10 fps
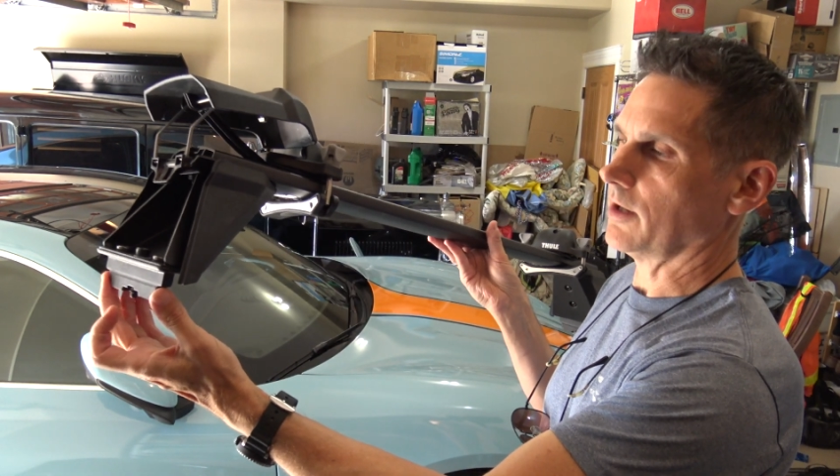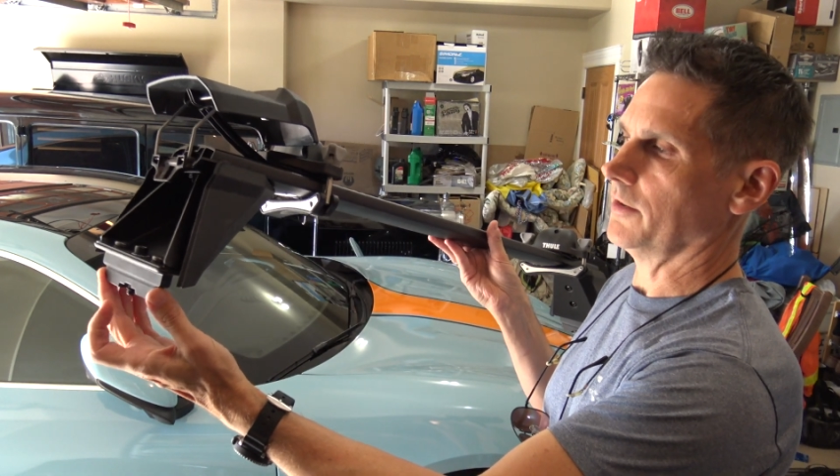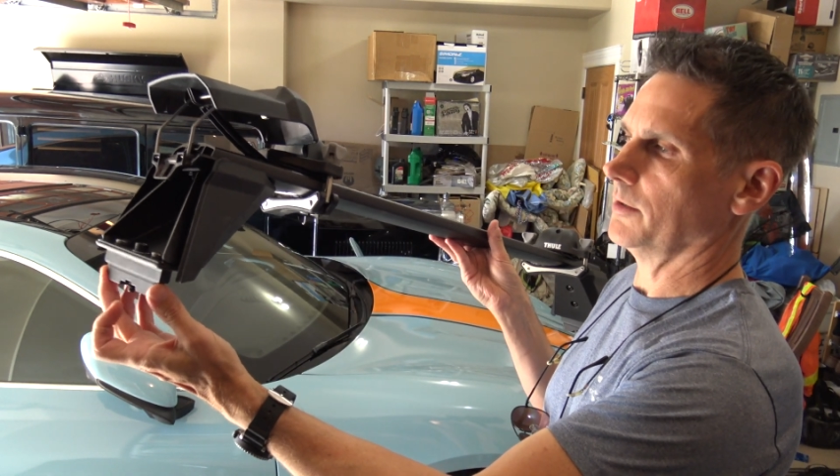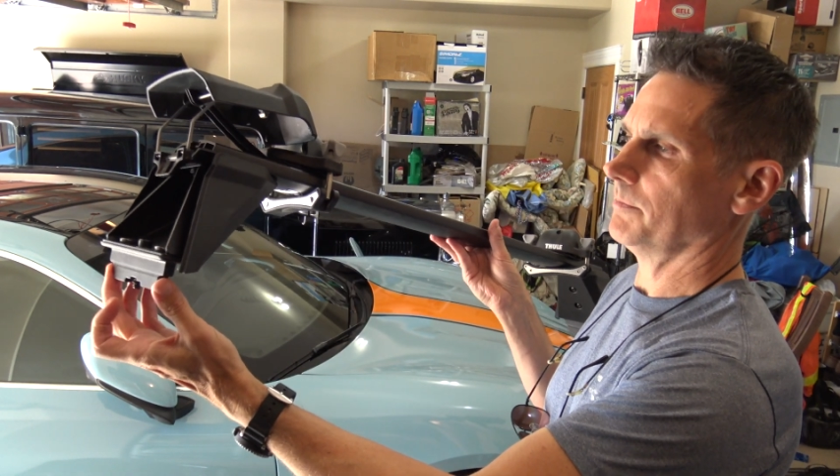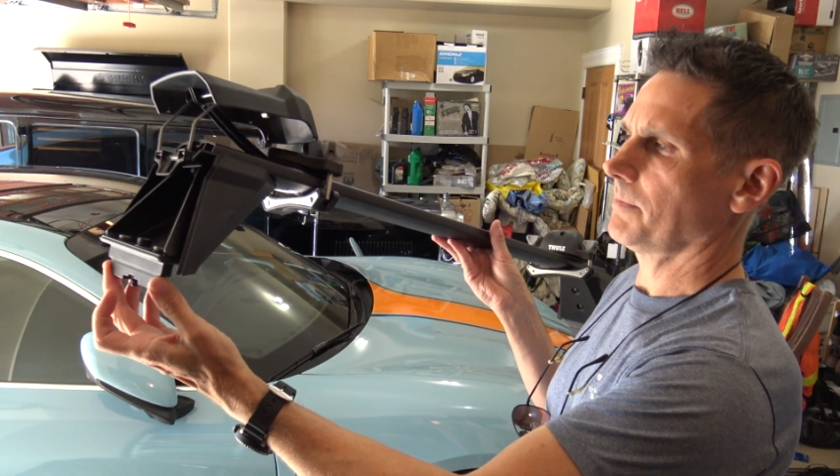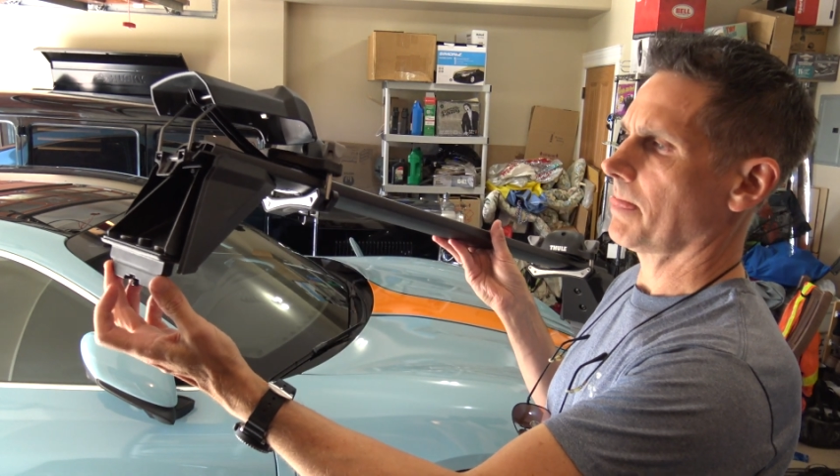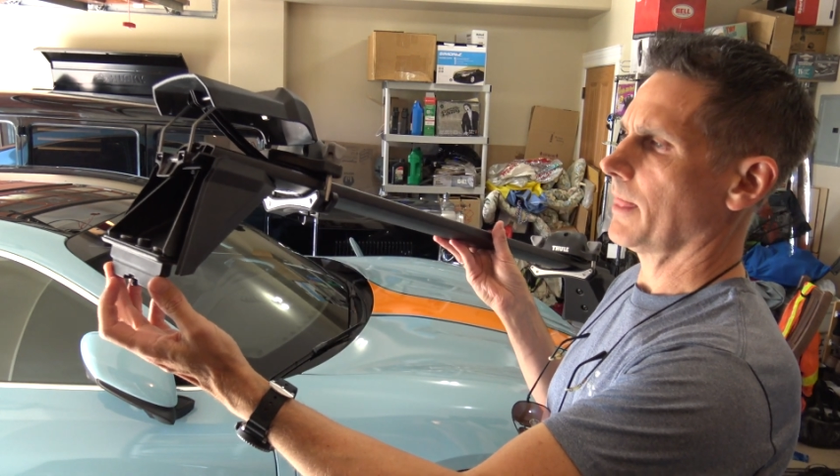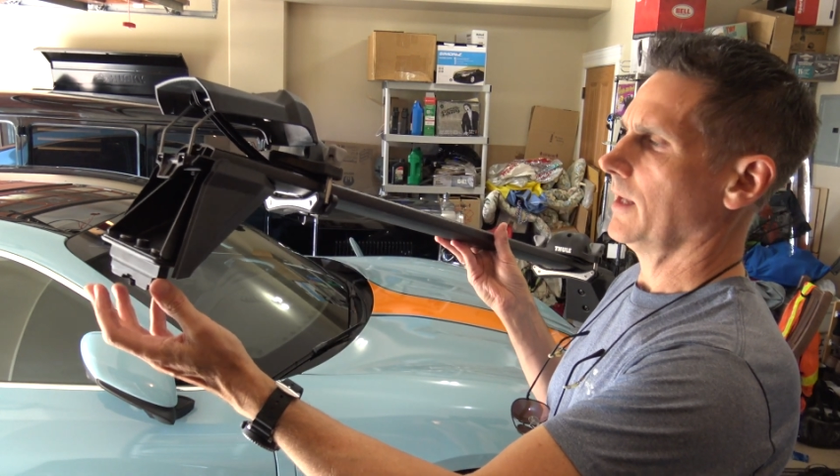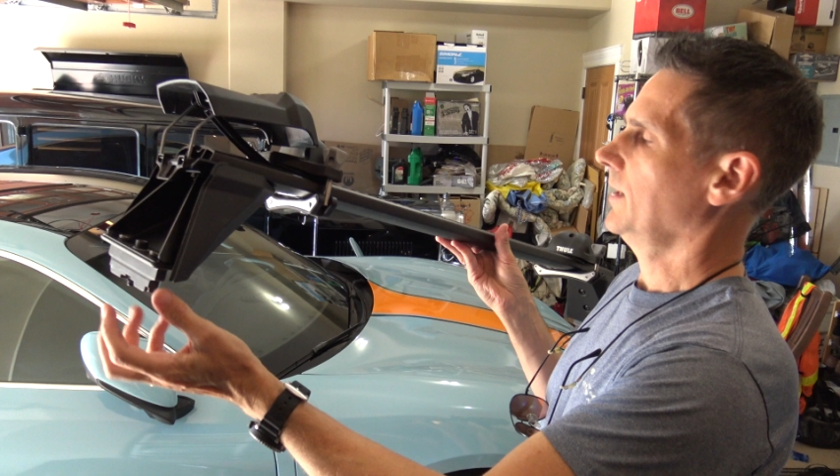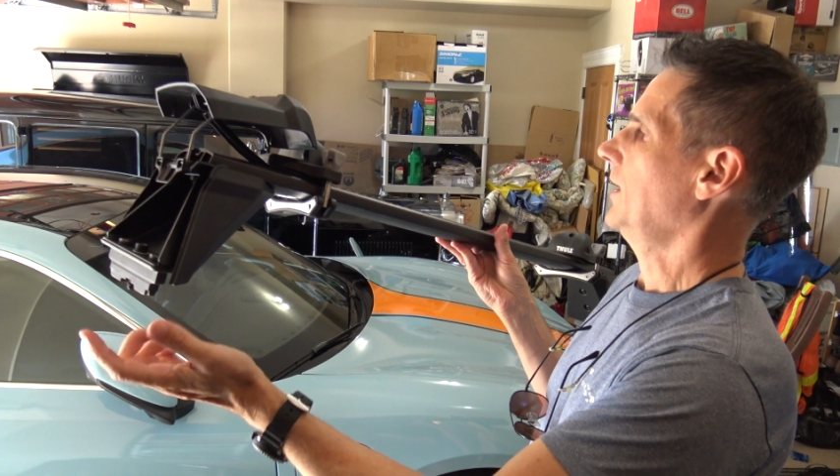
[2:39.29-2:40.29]
on
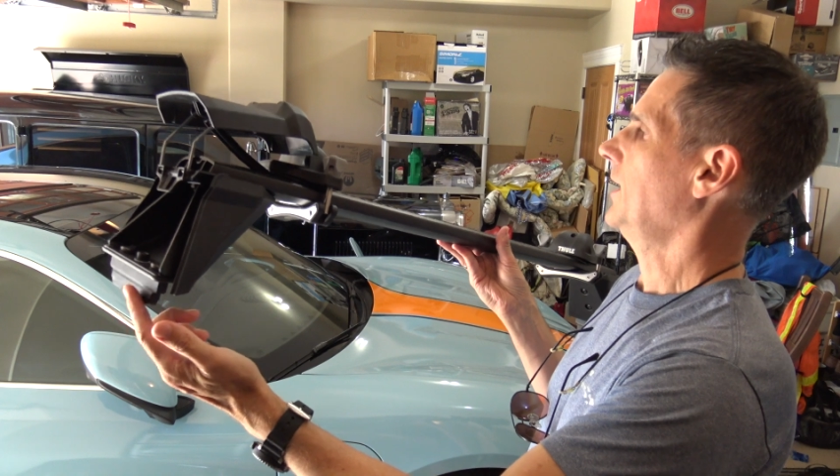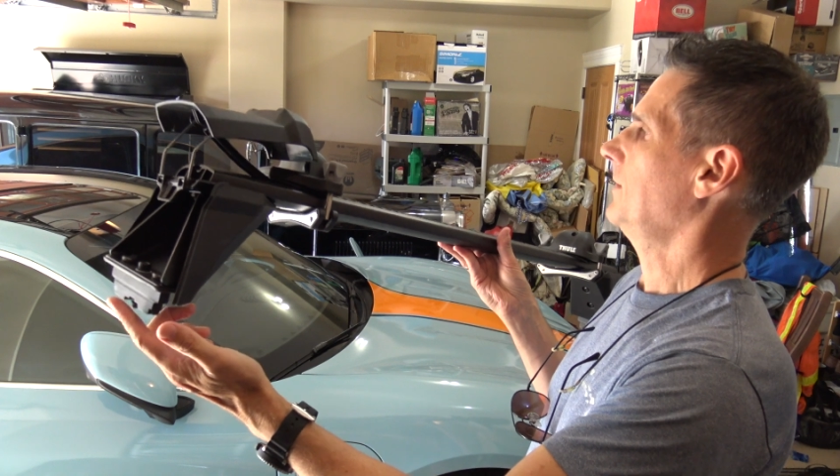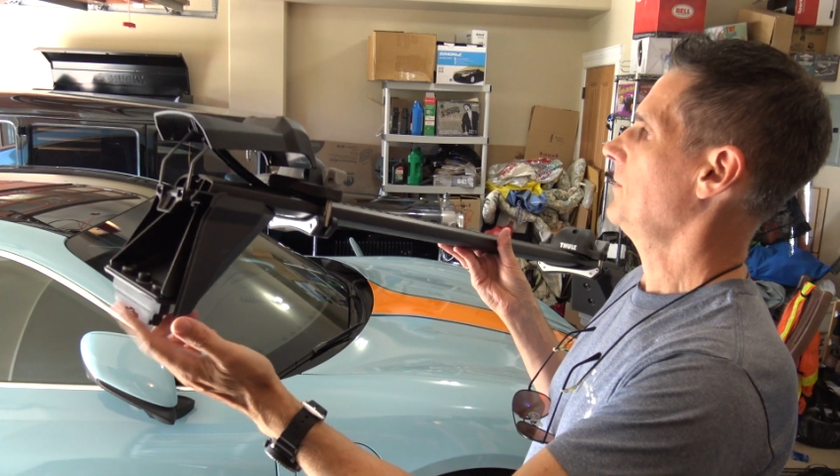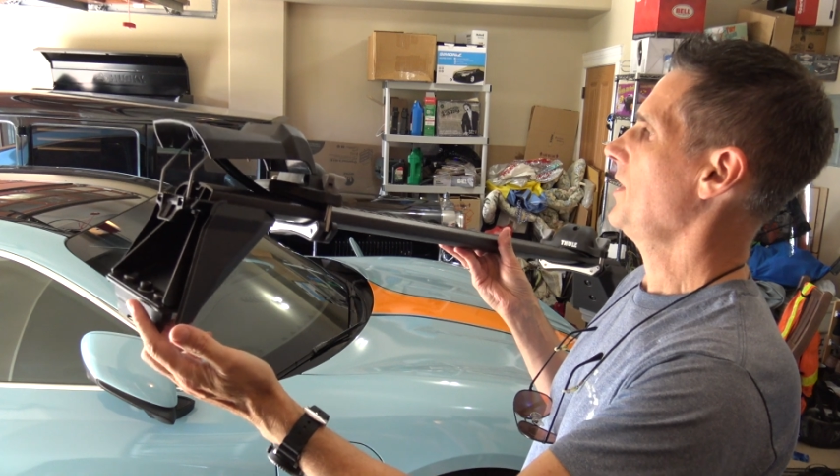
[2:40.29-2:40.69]
them,